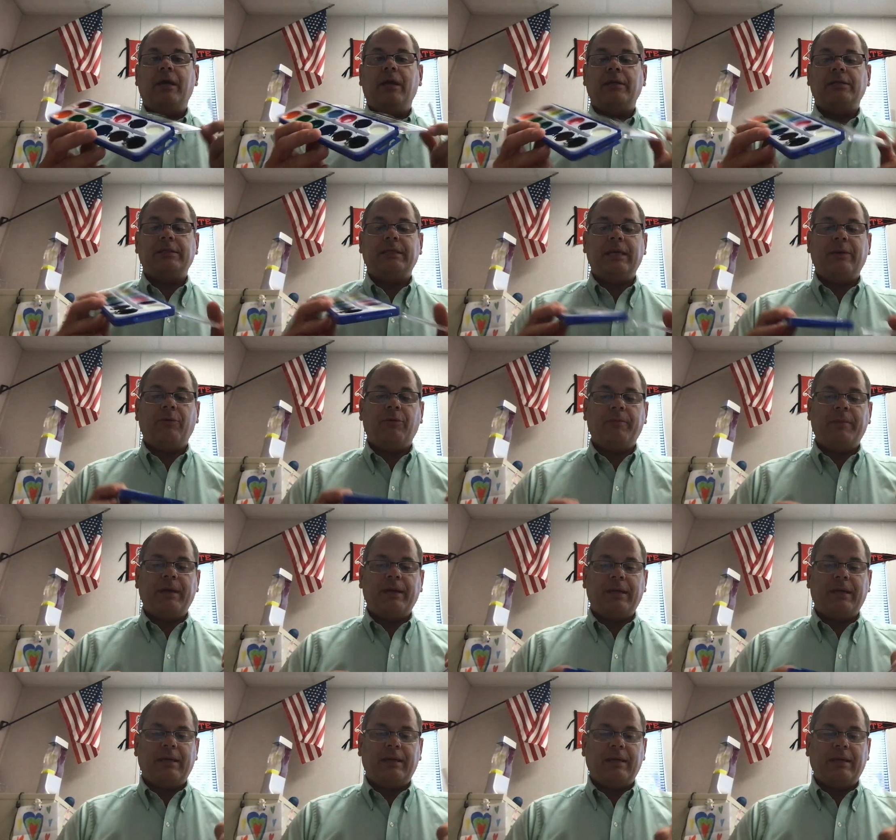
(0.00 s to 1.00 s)
Today we're
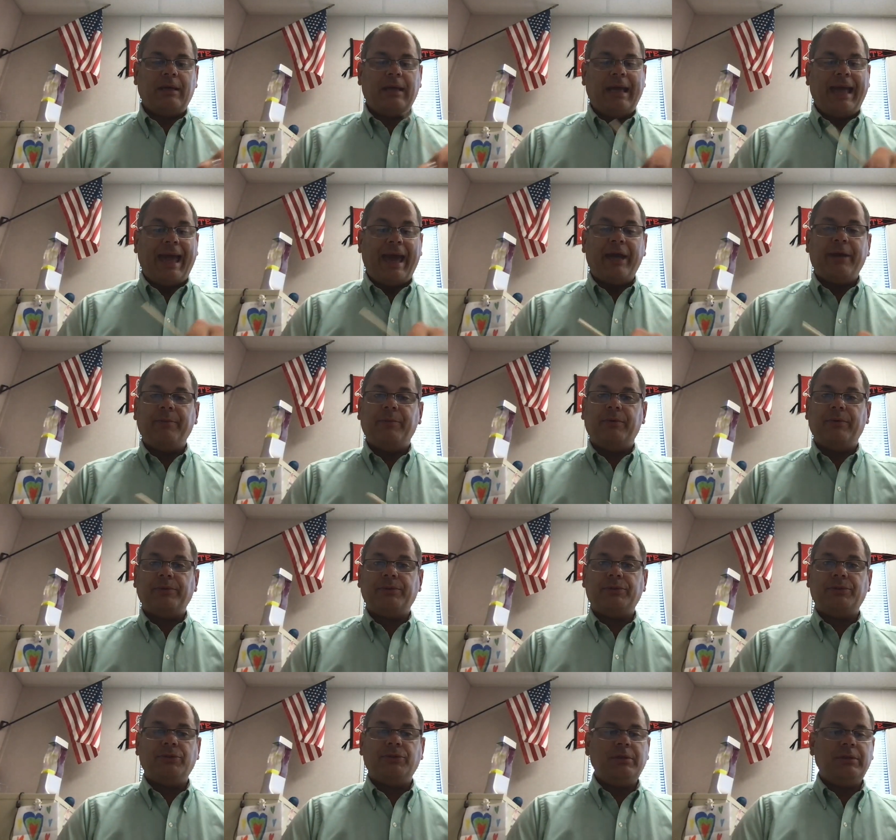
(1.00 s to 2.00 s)
making animals,
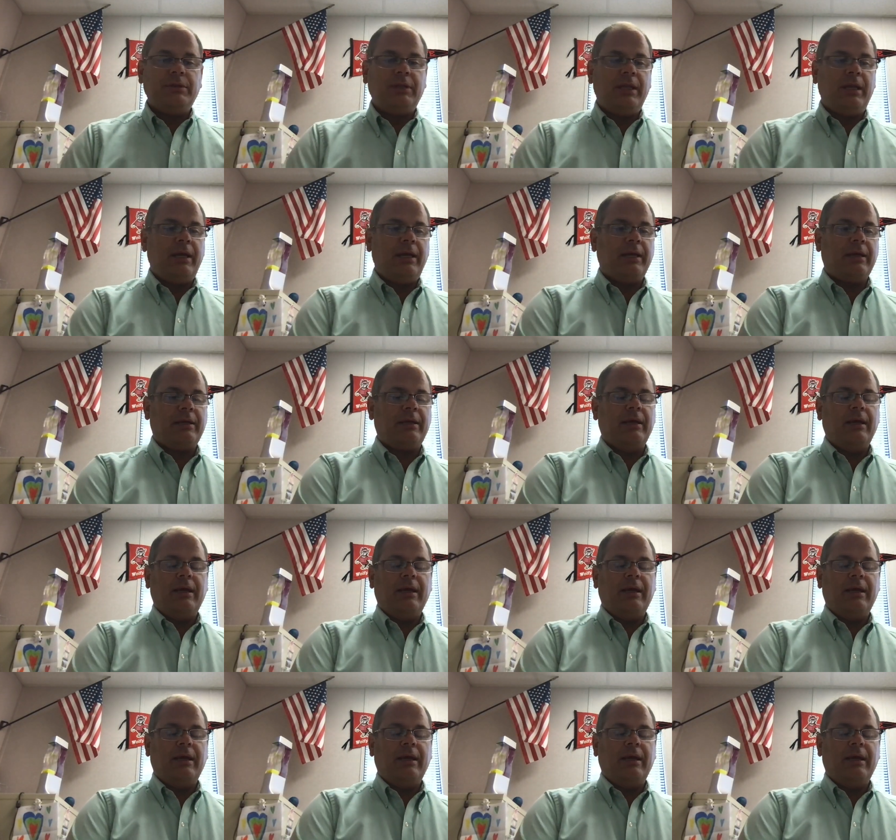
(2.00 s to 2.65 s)
just like